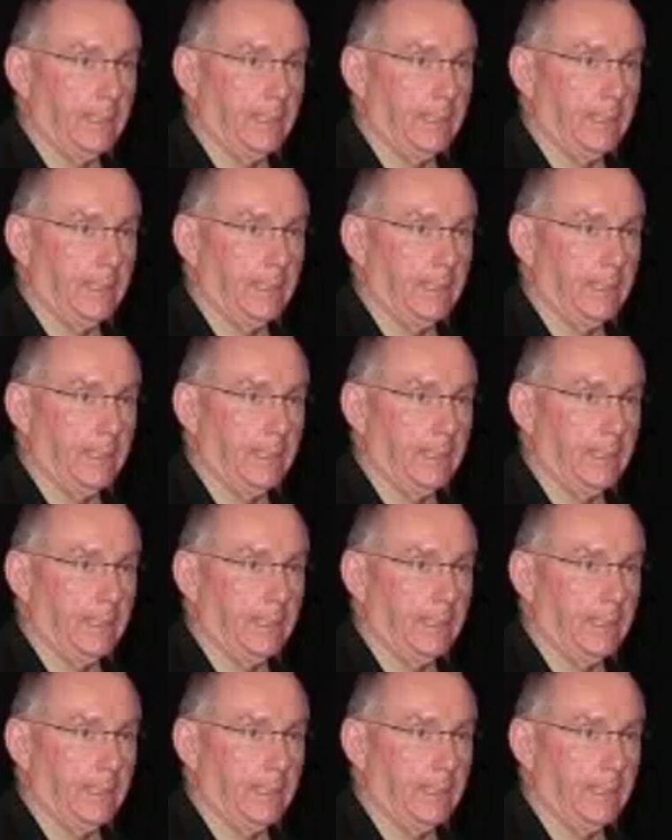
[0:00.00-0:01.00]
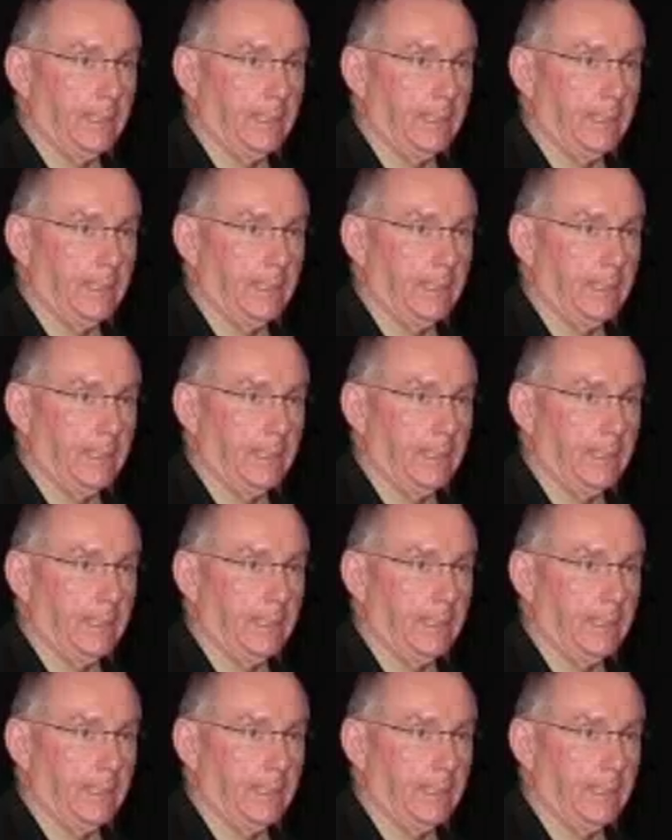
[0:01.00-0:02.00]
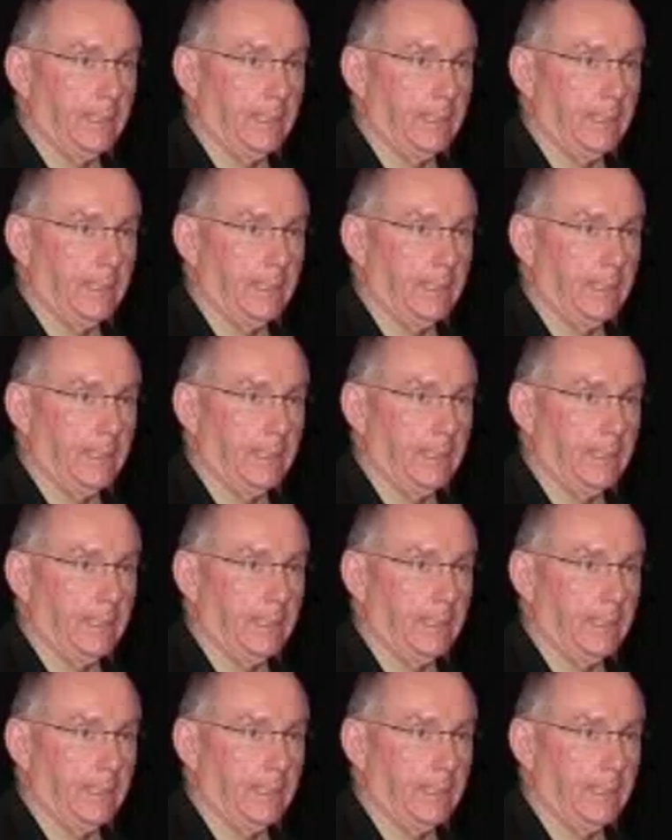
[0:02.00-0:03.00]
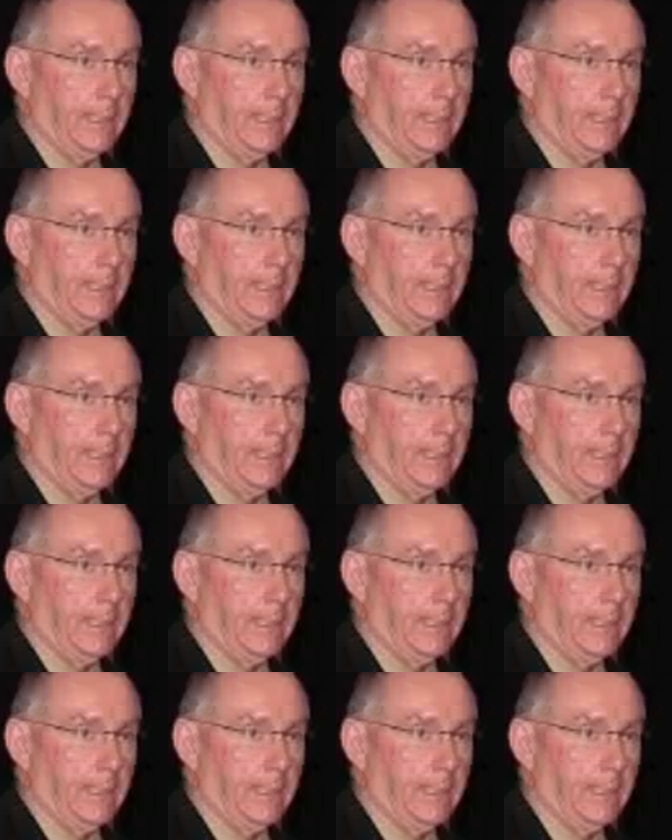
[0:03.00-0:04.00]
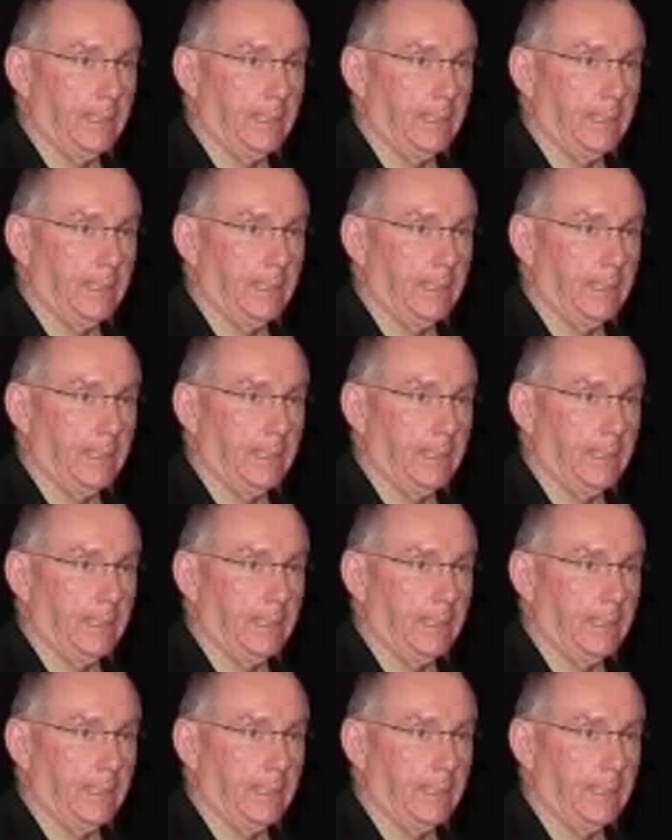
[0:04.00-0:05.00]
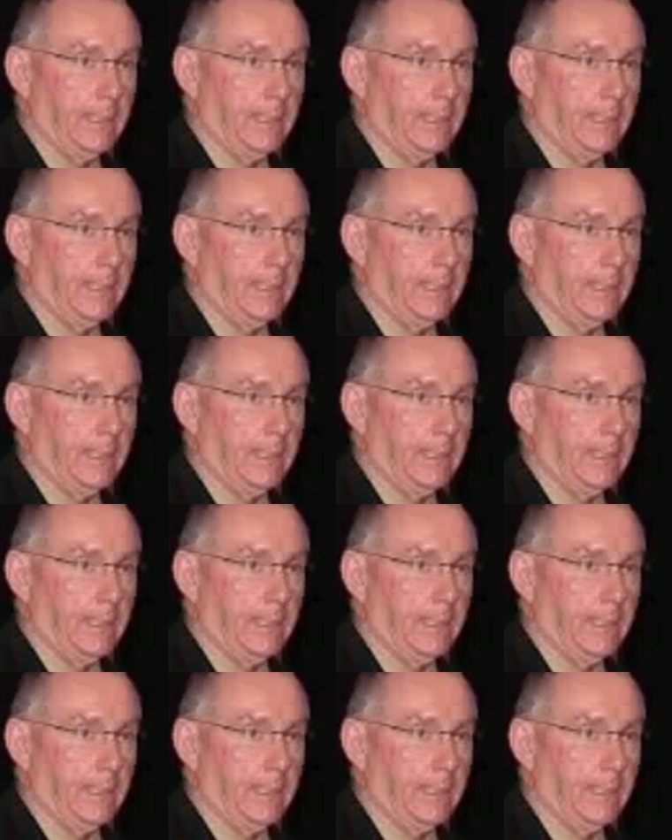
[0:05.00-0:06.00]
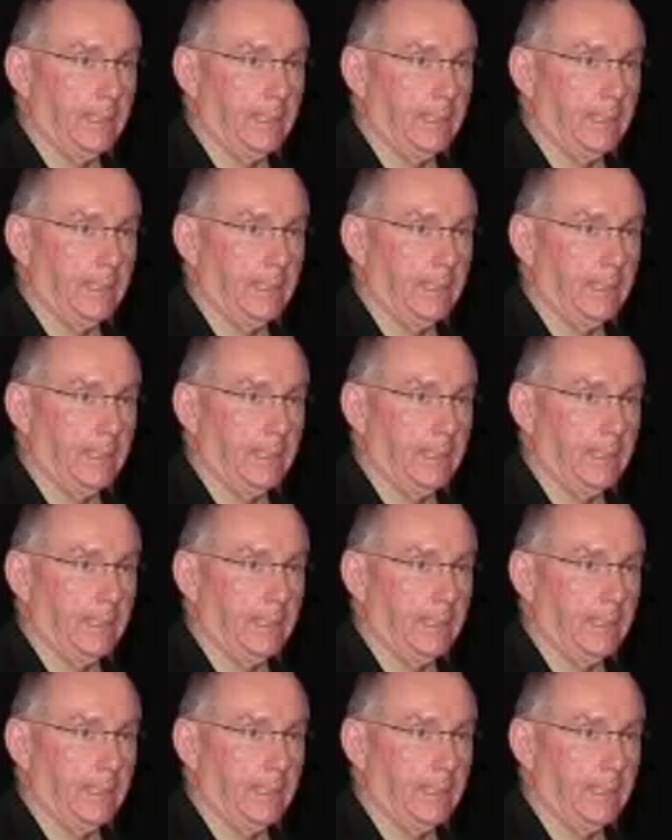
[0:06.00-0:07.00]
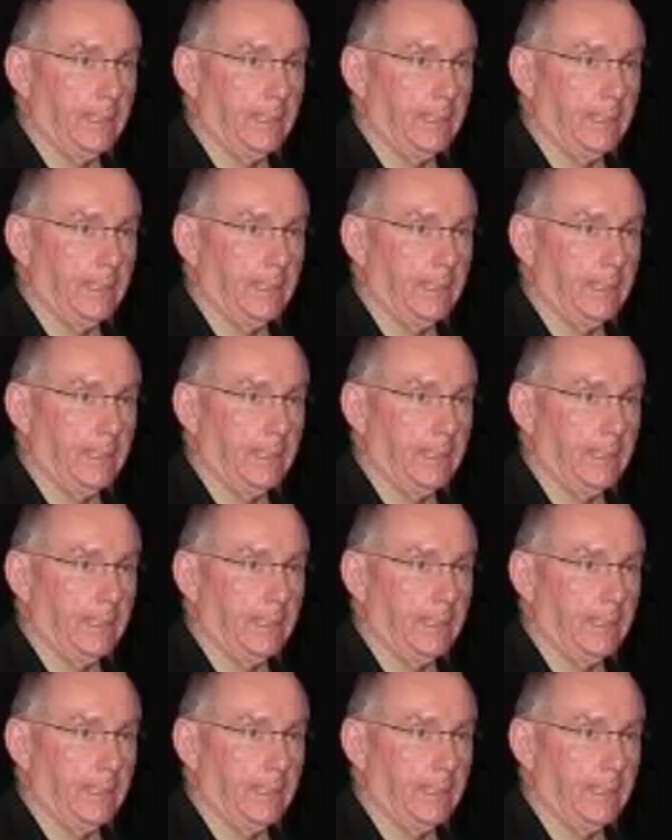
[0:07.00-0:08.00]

The face doesn't move, so there is nothing to read.